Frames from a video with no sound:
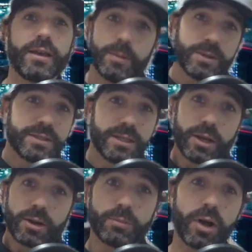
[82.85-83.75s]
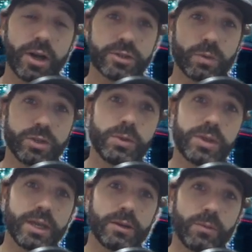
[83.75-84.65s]
I'm going to sit here and pause while you
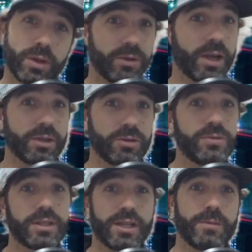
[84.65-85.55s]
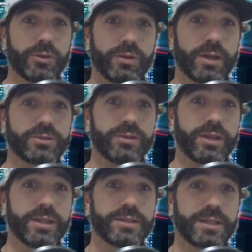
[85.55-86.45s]
think whether or not you can name three
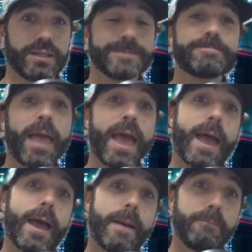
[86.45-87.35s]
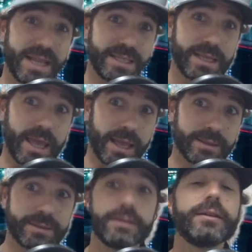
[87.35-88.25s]
Australian cities. Bet you can't.